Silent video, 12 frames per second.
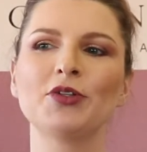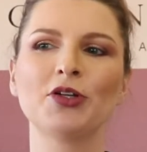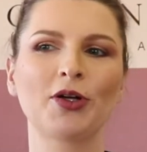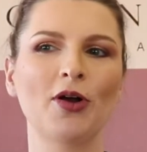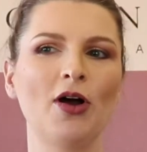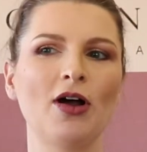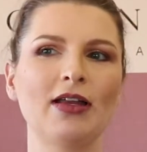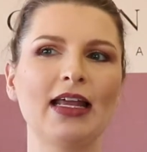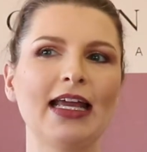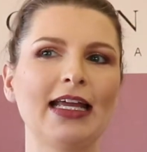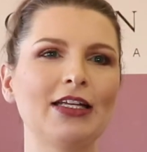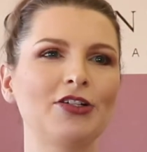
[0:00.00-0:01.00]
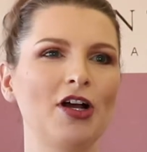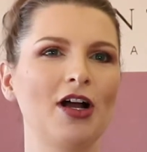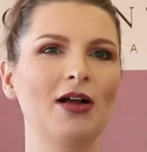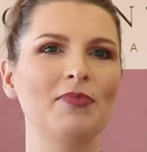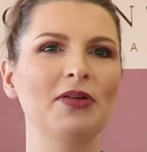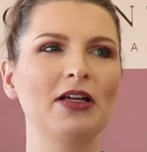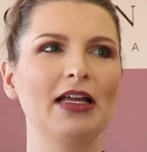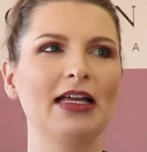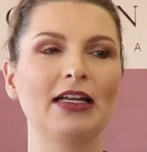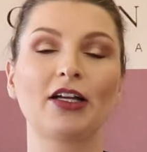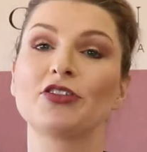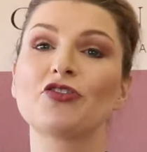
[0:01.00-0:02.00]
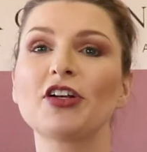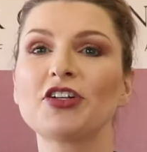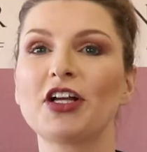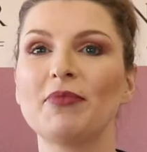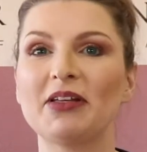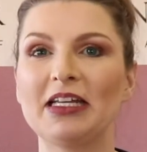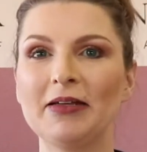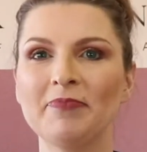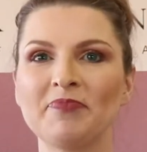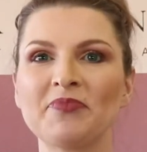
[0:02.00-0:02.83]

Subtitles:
took on a job in a construction company,